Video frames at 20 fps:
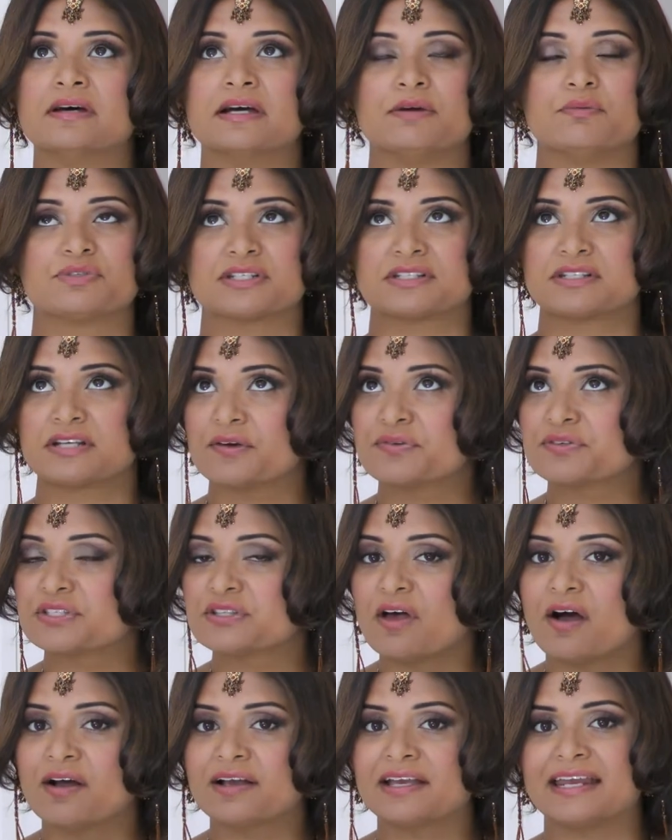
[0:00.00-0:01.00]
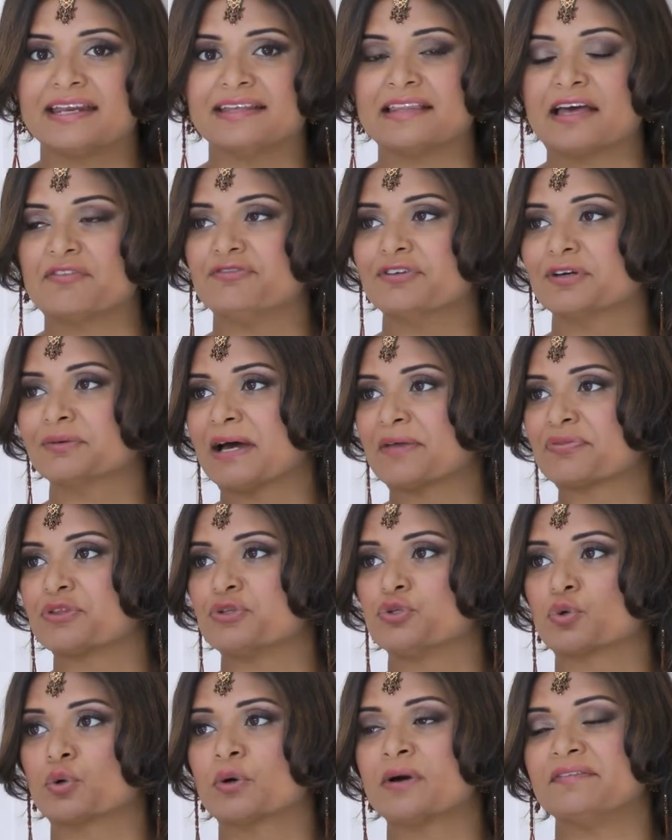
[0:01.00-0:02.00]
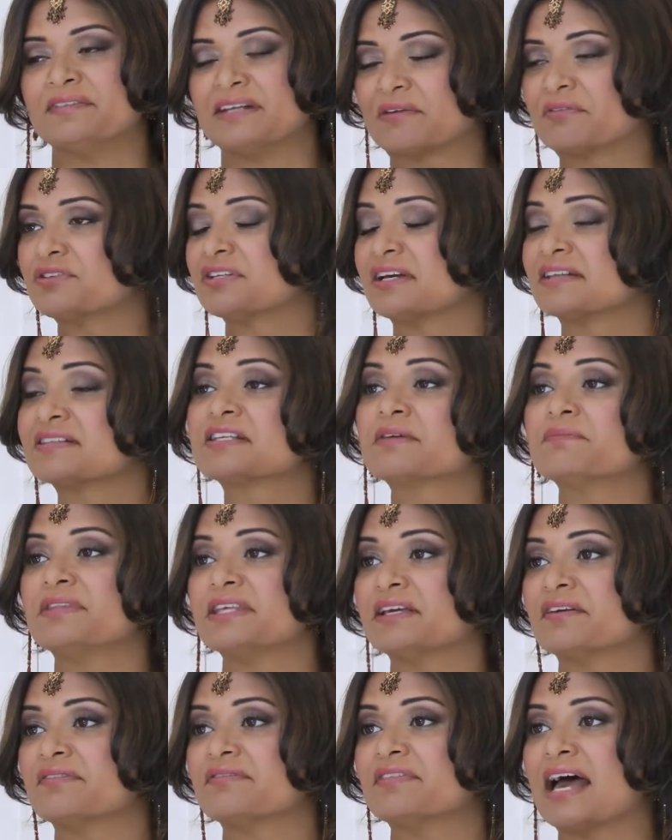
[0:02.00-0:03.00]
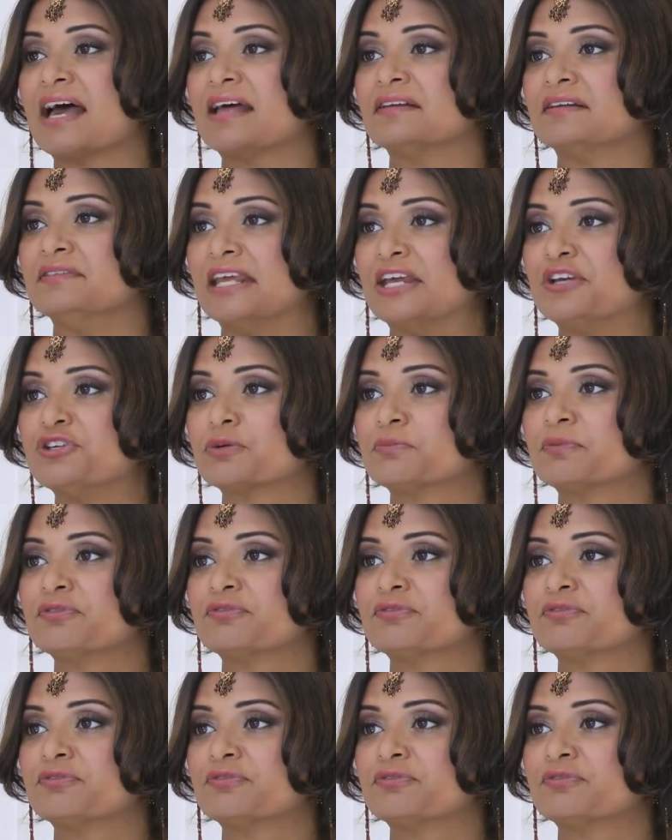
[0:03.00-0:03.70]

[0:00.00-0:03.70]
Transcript: It was a tough slog getting that film out the door. I'd never done something of that nature